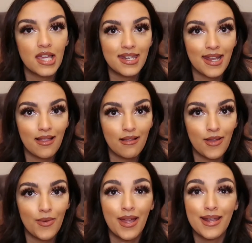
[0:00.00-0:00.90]
Nail
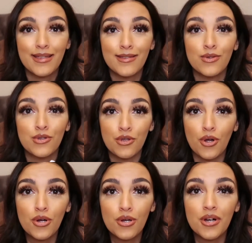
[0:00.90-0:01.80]
Glue, and it's
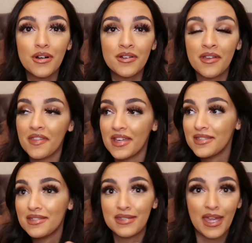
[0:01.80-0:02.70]
so good. They
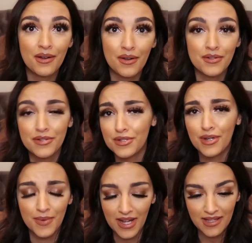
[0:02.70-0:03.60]
stay on
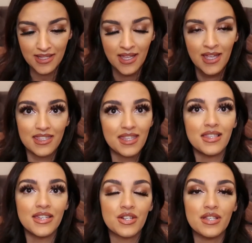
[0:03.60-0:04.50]
so well. They
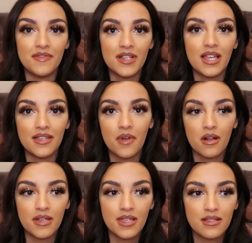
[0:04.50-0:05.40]
literally feel like you've got
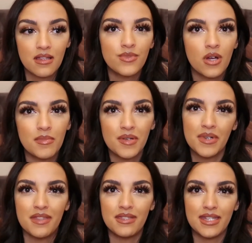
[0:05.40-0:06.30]
acrylics on. Normally
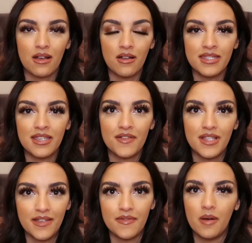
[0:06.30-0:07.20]
with stick-ons I feel
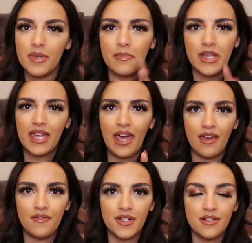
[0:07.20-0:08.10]
like you've got to be a bit
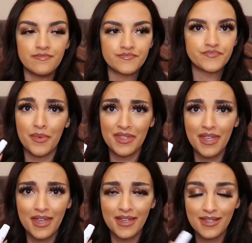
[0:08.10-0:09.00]
careful, but with
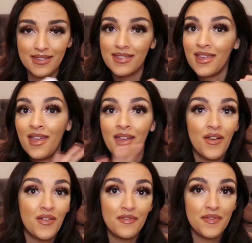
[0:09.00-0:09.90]
this,
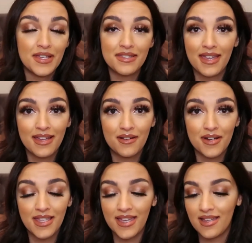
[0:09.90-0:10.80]
it feels like
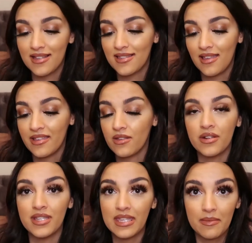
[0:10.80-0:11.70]
acrylics. It's
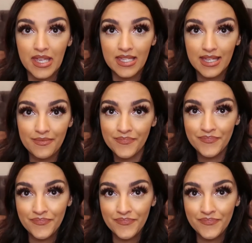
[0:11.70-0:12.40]
honestly amazing.